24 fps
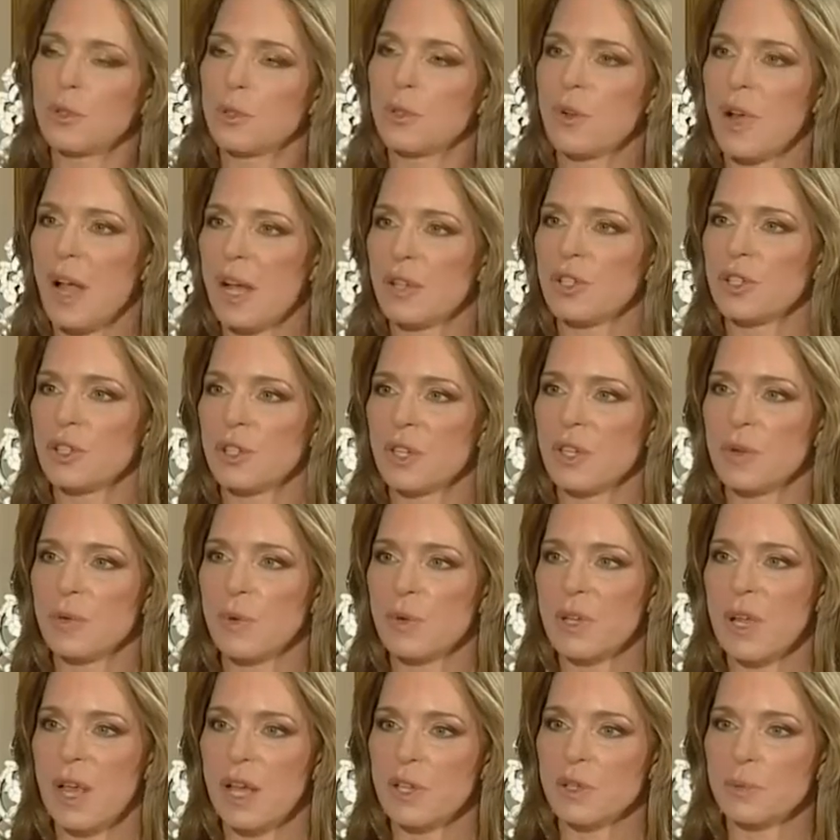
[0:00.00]
tragedy
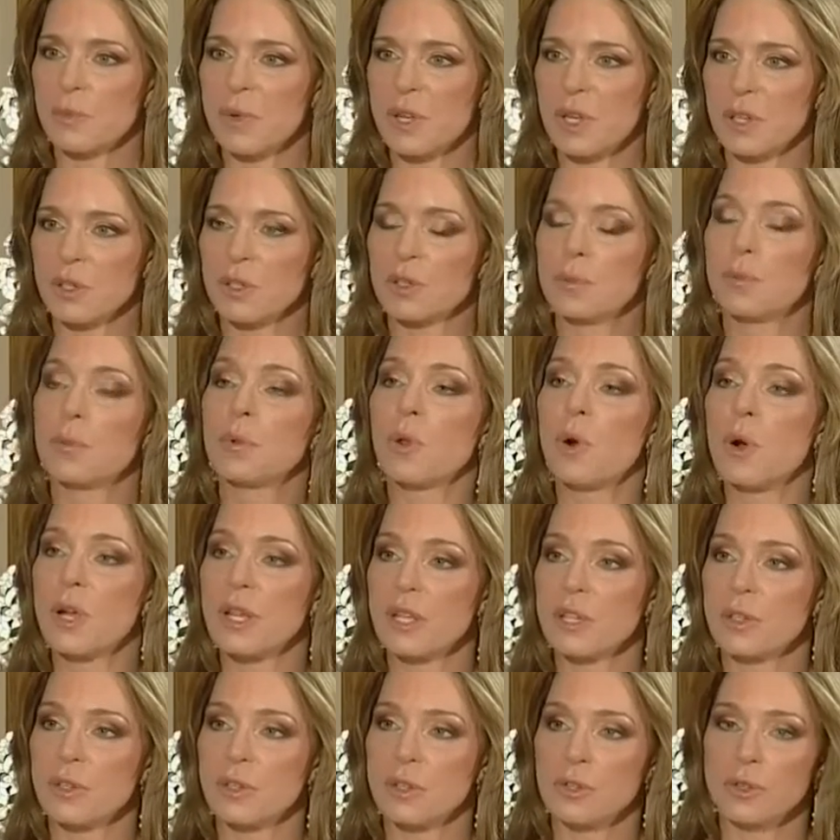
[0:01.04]
has been
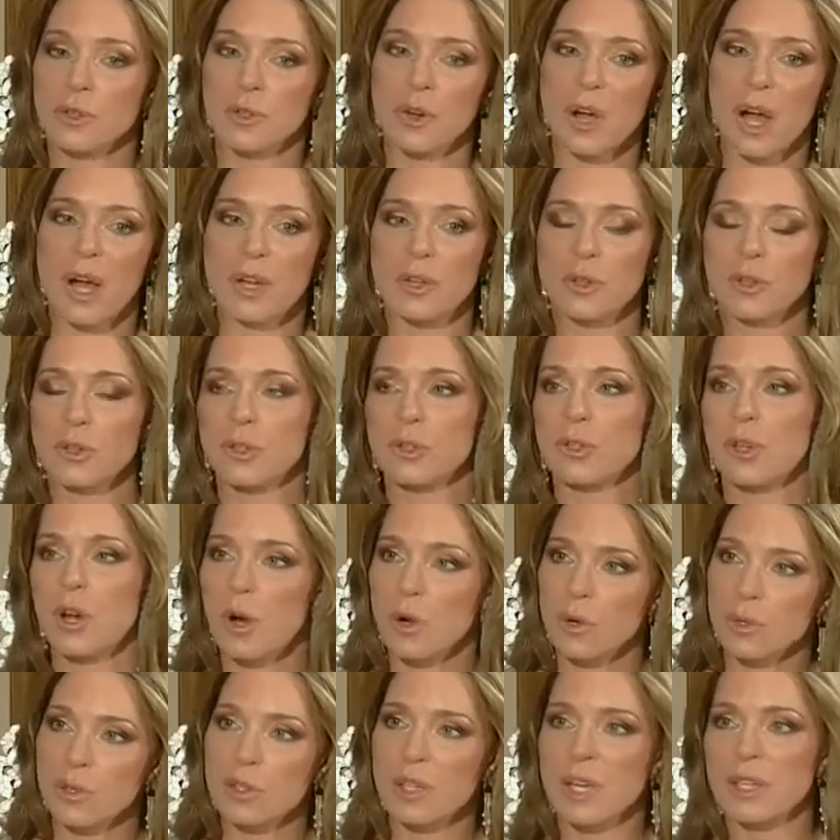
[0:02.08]
exploited to try to
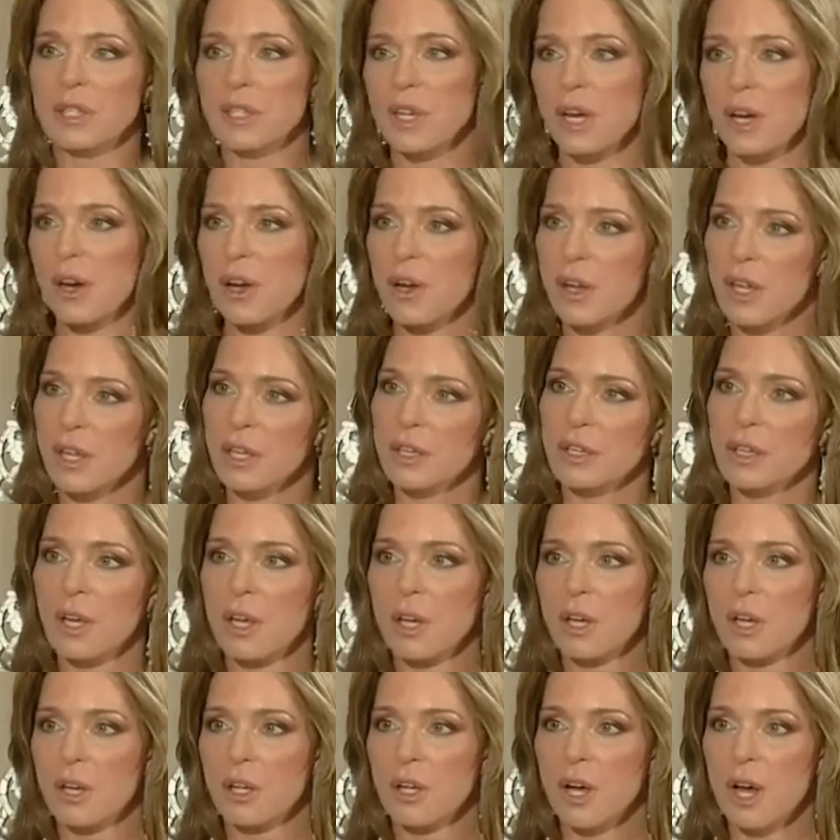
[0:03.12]
sow sectarian
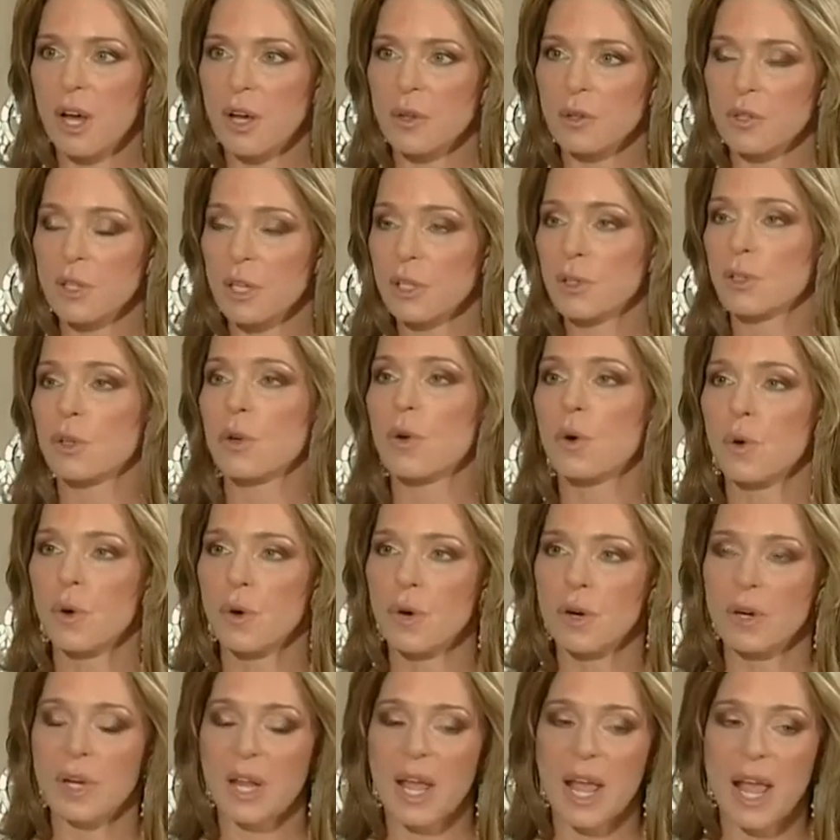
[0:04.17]

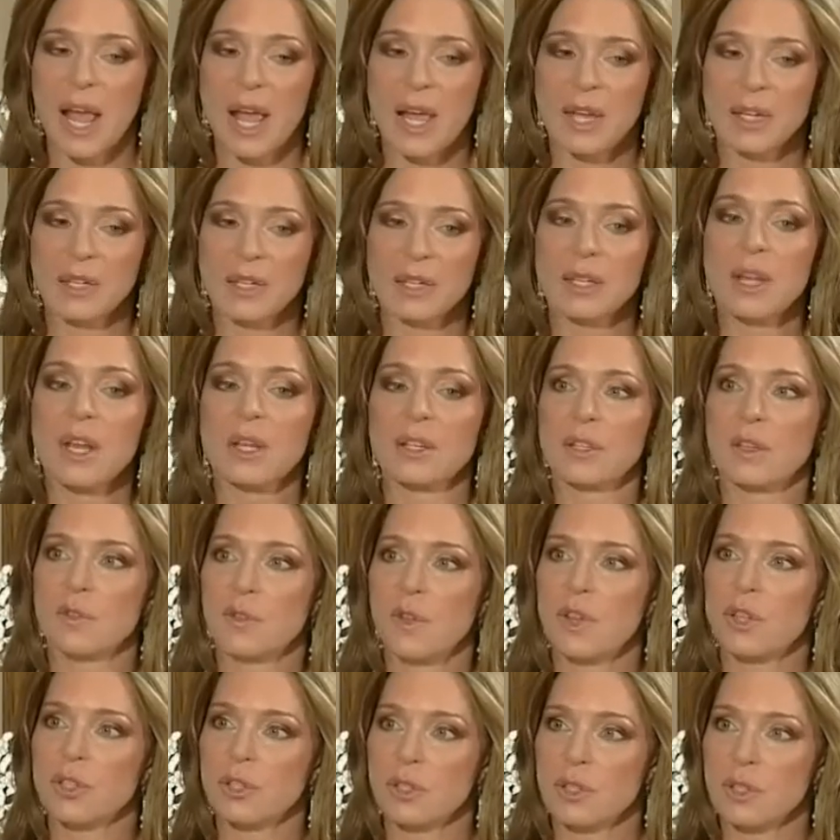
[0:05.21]
discord and
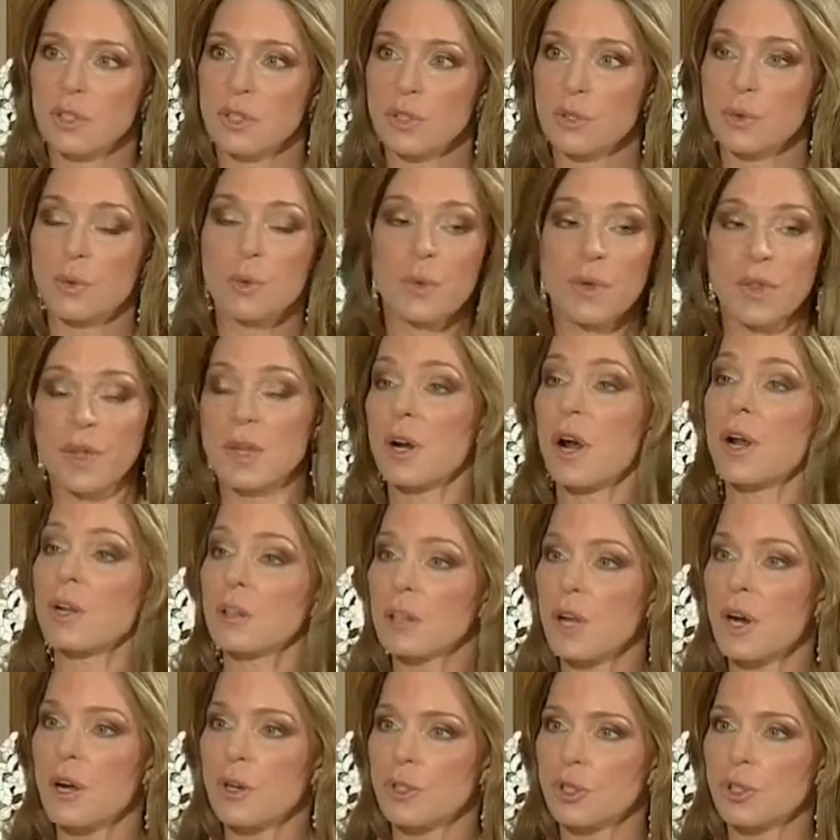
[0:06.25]
divisions within our
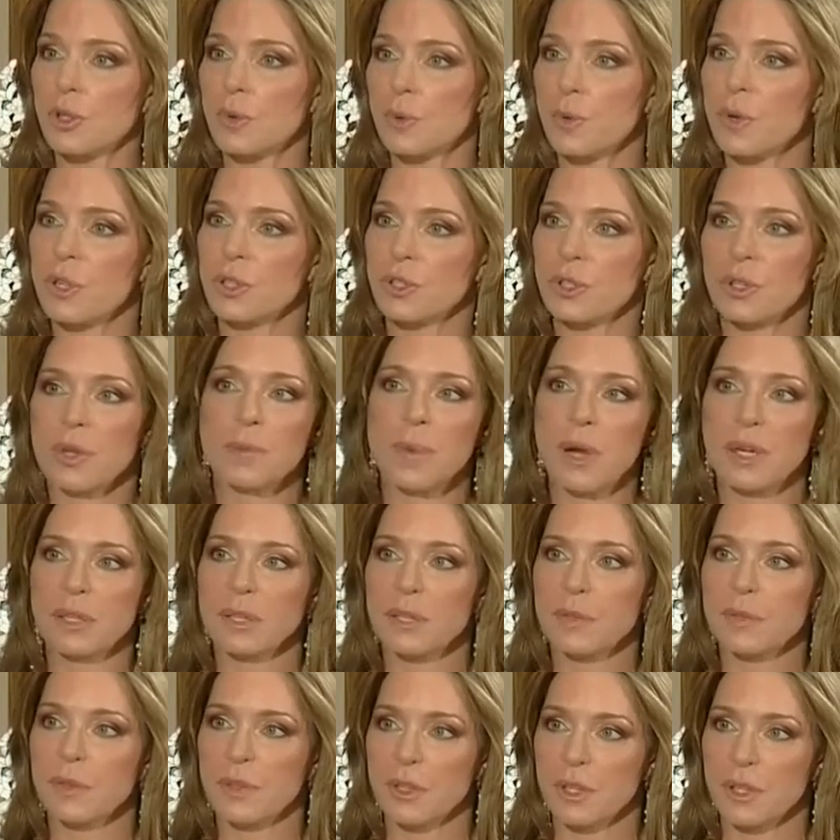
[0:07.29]
larger region among
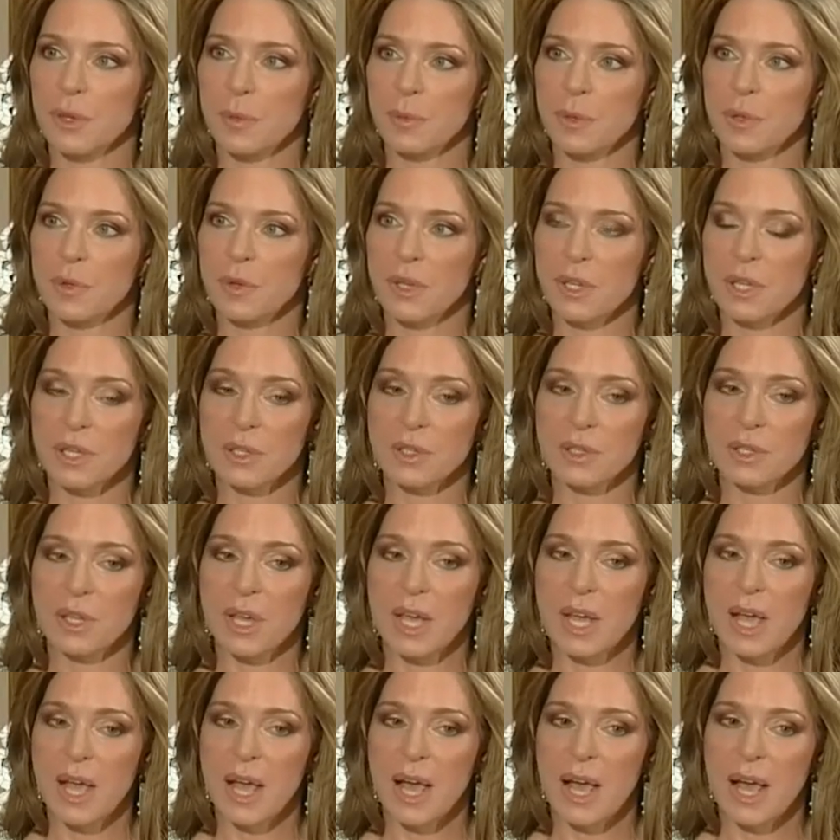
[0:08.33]
different communities,
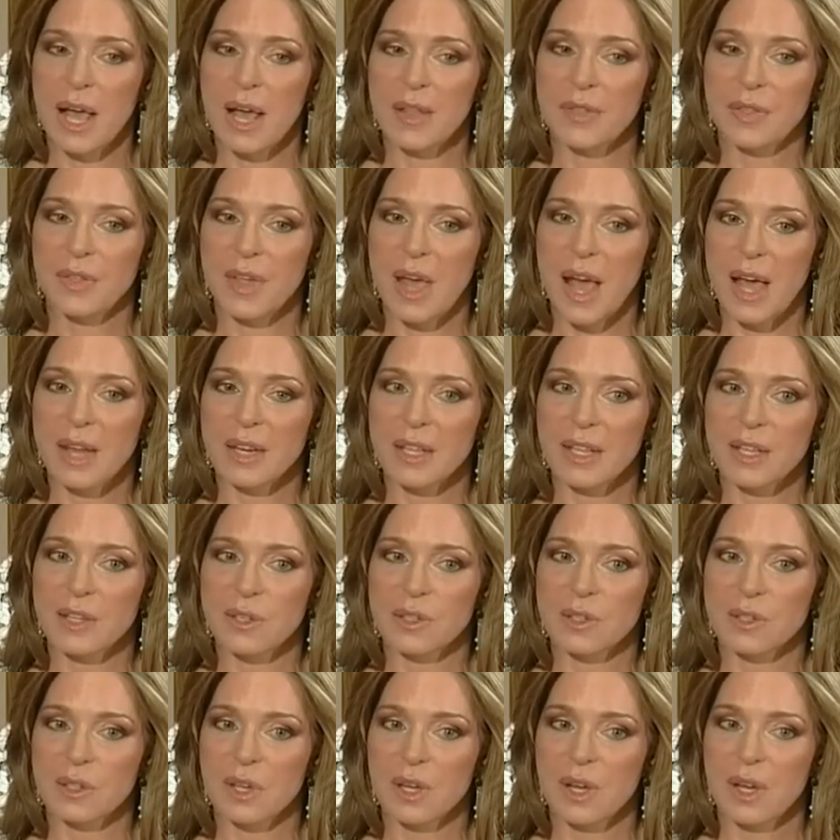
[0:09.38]
and that
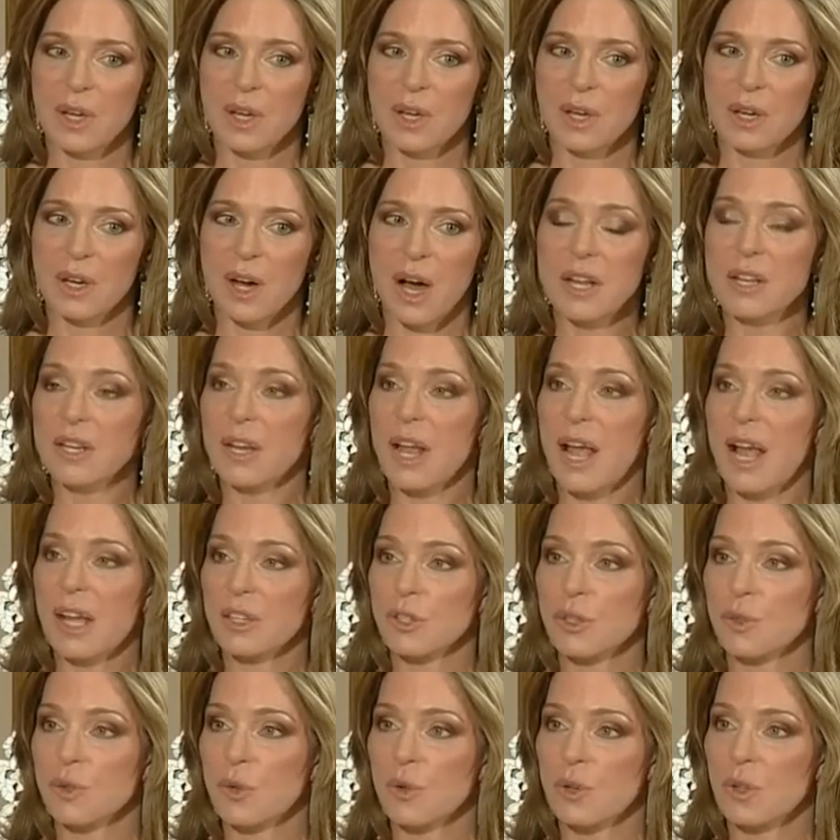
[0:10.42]
is
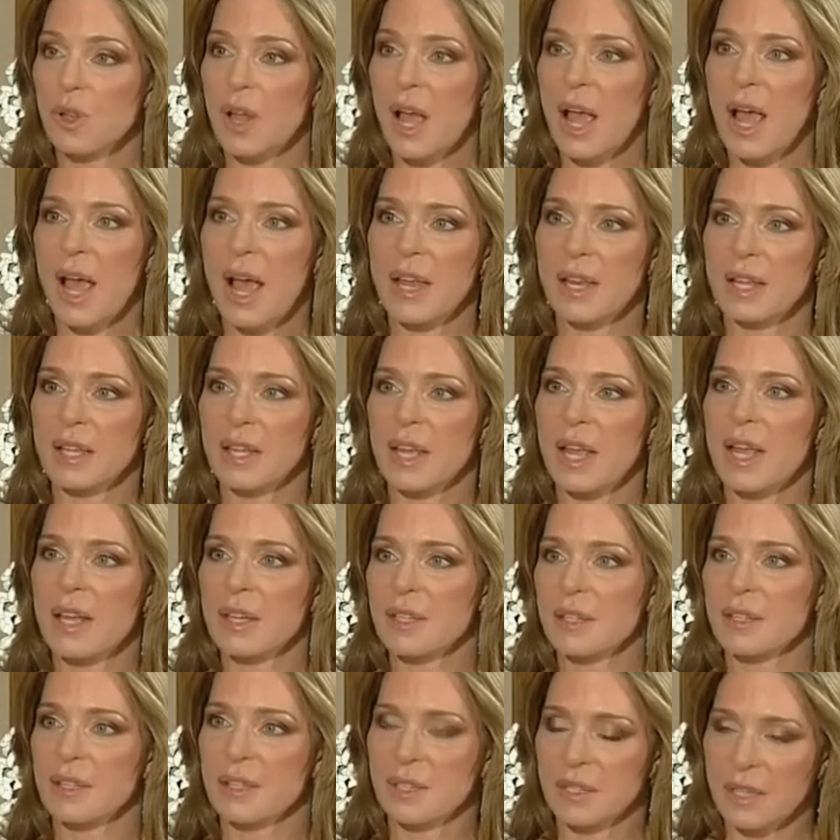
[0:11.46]
unnatural and,
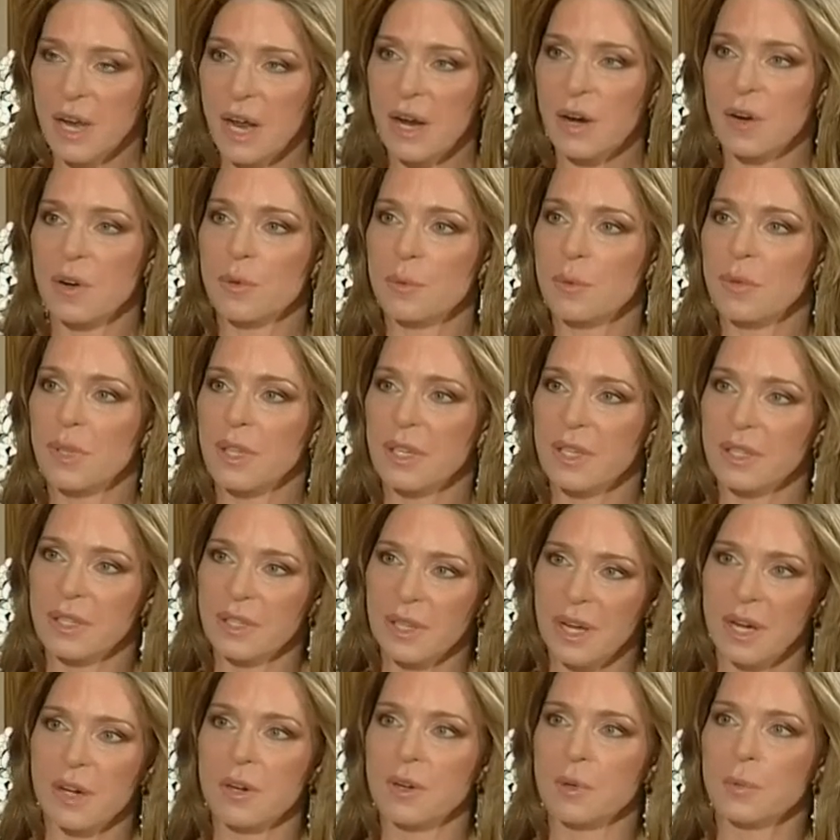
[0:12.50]
again, terribly,
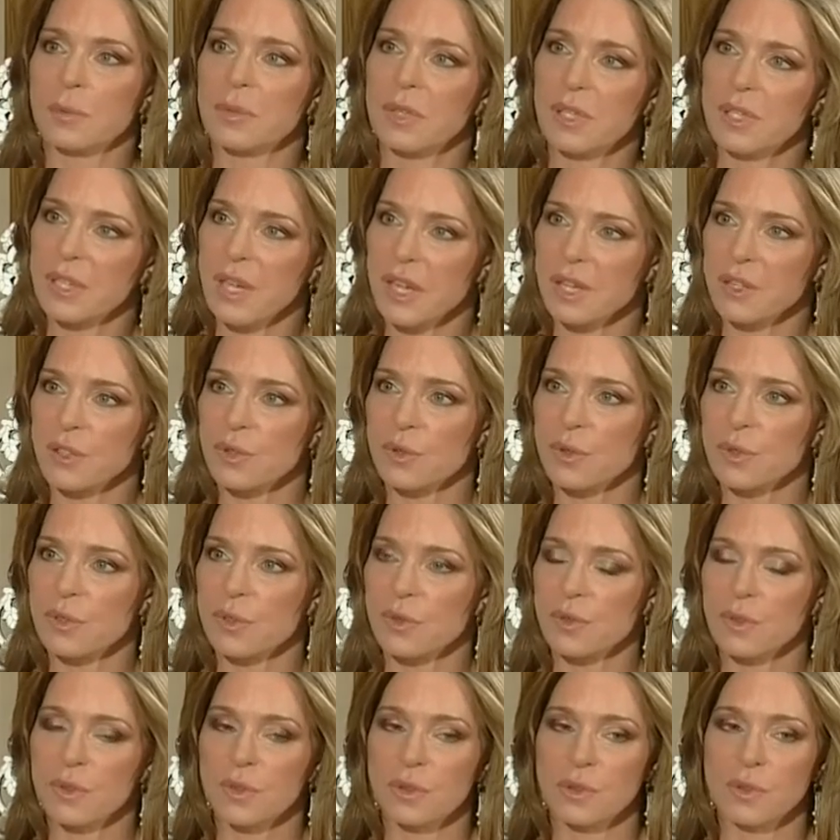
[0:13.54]
terribly dangerous
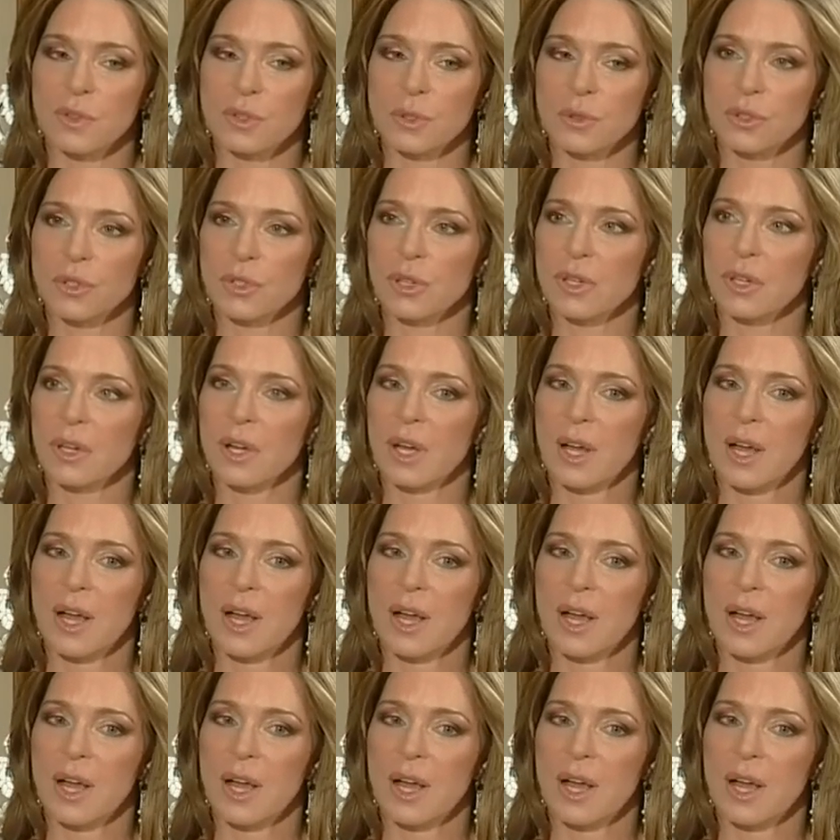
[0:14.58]
for the future.